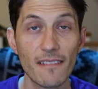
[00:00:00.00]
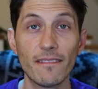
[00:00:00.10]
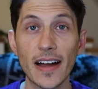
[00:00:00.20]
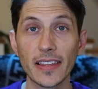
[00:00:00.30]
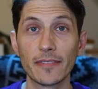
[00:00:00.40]

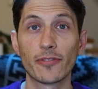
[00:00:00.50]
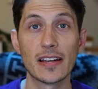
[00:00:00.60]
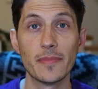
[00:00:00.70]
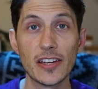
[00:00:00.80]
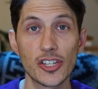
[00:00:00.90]
Finally, for
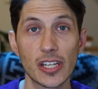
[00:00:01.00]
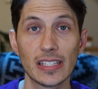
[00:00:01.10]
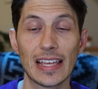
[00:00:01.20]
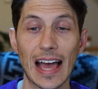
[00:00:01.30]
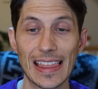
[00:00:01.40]

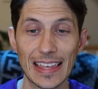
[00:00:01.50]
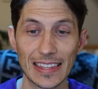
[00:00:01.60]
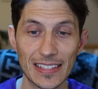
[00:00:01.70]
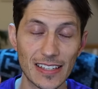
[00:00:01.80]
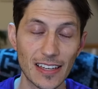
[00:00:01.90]
animation, I think
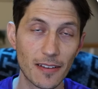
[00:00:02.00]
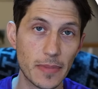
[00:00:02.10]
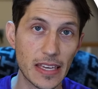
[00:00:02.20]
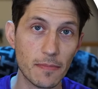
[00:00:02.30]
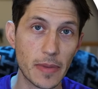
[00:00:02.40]
this is going to
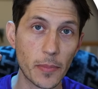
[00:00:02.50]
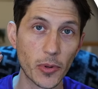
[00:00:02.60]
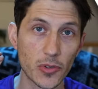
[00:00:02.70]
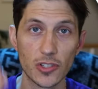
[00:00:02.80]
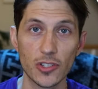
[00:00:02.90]
be
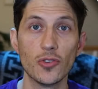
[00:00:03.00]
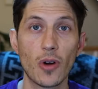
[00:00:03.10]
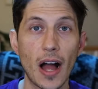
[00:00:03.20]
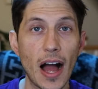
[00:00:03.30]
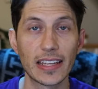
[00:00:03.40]
people's
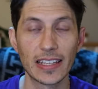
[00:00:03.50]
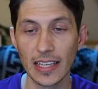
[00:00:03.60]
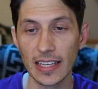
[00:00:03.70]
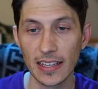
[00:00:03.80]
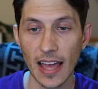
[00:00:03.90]
new
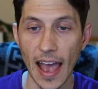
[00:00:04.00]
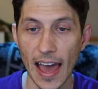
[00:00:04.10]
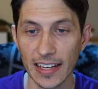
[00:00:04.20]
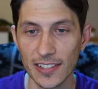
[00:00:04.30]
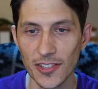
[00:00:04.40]
hotkey
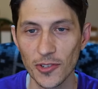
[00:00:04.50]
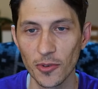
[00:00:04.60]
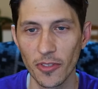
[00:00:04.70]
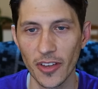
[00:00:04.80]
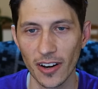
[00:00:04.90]
added
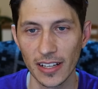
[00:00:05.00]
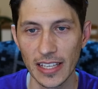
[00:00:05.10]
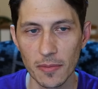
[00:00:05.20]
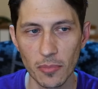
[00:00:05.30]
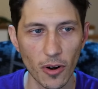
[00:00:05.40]
to their
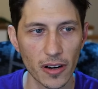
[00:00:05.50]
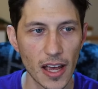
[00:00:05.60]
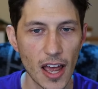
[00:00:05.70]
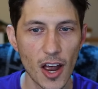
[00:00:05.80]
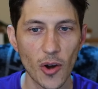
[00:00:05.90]

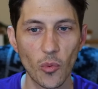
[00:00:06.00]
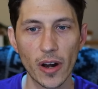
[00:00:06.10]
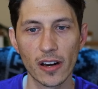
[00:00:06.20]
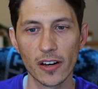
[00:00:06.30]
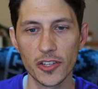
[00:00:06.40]
keyboard,
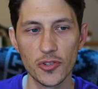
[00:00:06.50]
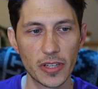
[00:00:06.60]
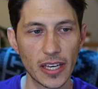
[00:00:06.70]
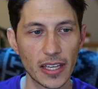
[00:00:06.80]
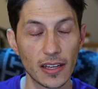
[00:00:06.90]
where you
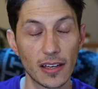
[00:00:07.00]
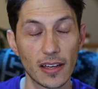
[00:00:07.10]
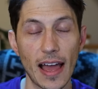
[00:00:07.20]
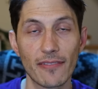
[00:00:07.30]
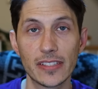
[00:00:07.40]
can
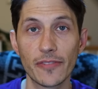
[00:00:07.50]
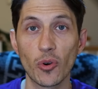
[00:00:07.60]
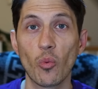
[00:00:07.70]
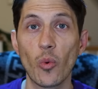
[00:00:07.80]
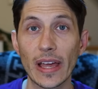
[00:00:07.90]
have
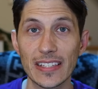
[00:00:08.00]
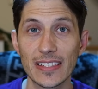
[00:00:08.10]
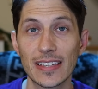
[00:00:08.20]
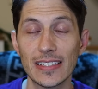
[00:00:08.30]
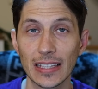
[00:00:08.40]
different
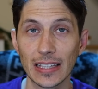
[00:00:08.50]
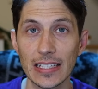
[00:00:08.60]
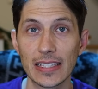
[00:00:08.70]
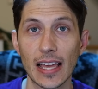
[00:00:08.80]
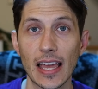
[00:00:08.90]
ways to
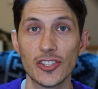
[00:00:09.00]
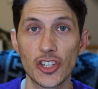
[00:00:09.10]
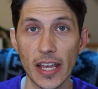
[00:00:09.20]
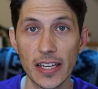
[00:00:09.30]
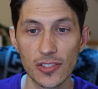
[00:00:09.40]
delete and
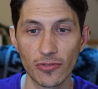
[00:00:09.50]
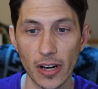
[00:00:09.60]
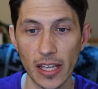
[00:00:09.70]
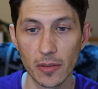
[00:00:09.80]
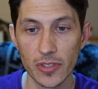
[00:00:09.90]
change
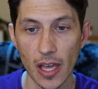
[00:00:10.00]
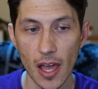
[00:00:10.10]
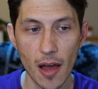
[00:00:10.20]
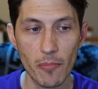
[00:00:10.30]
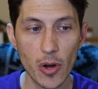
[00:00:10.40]
frames.
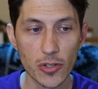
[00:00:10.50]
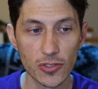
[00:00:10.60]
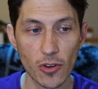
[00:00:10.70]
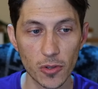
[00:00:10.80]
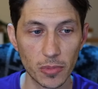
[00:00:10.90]

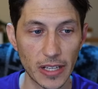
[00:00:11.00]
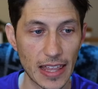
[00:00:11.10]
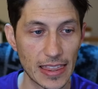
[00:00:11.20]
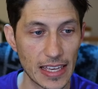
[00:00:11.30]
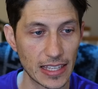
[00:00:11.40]
Most notably,
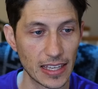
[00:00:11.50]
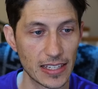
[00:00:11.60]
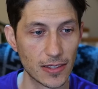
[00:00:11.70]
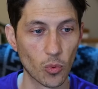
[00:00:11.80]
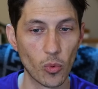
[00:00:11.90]
I think,
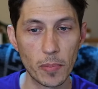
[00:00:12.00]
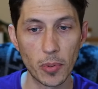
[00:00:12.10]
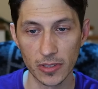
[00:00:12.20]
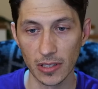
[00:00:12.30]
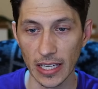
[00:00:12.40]
is the
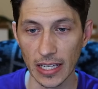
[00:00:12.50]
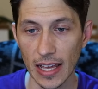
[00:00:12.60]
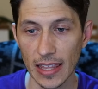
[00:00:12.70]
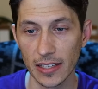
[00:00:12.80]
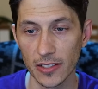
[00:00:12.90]
ripple delete.
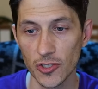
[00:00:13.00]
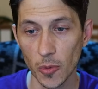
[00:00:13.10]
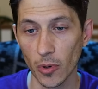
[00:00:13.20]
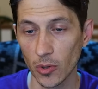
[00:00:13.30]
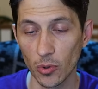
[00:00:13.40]
I think is
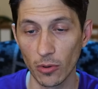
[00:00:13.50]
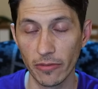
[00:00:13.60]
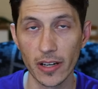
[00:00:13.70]
super cool.